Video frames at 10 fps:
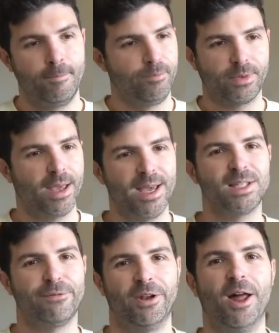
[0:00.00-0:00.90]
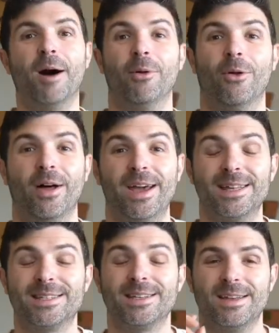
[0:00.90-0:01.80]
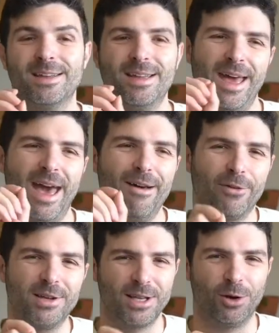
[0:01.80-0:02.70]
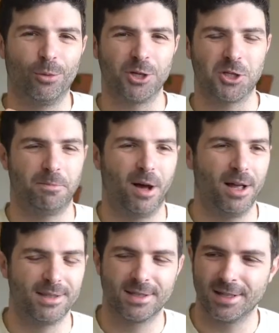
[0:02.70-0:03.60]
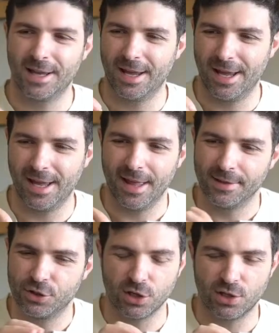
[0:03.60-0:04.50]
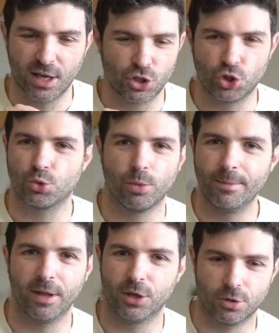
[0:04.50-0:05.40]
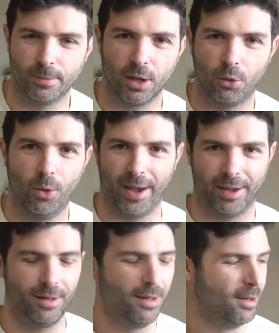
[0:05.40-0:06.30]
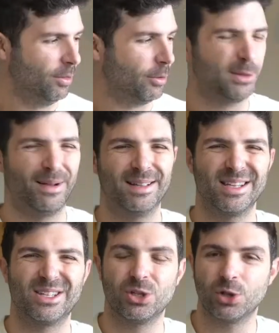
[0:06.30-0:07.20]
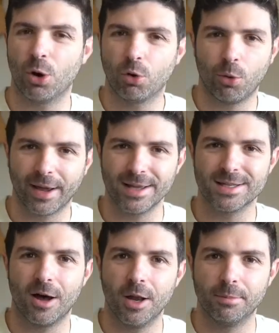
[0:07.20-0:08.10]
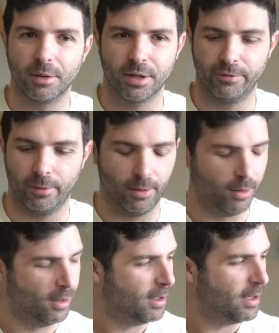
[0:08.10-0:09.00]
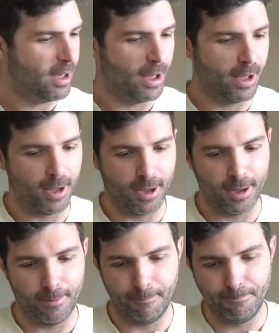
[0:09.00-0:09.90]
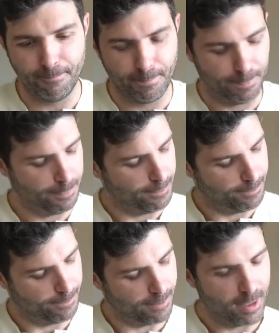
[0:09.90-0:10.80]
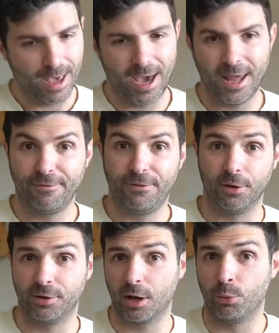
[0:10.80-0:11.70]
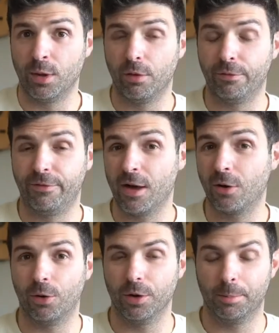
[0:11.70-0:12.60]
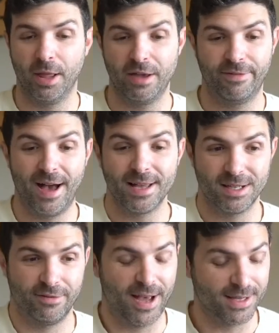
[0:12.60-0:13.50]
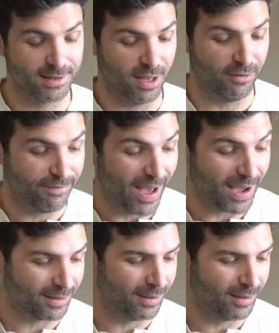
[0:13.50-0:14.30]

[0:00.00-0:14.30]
It's phenomenal. It's every single response. It's just extremely, extremely quick. The response is so quick, it's unbelievable. And it feels like a real vehicle to play fast and fast. In fact,